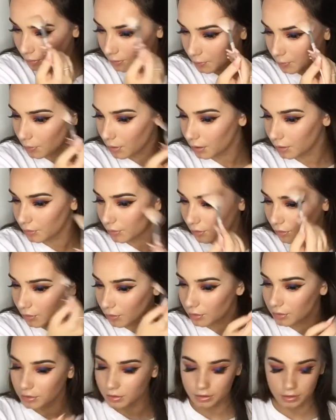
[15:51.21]
why not?
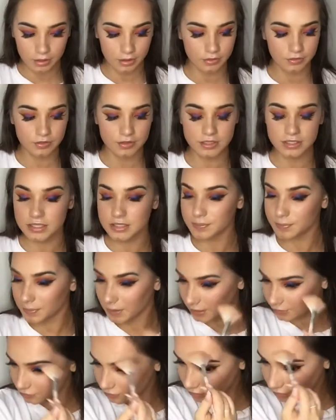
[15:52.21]
Just
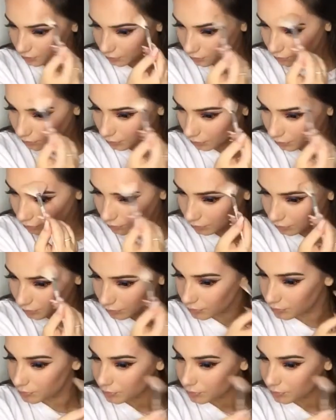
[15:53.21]
splash it all on.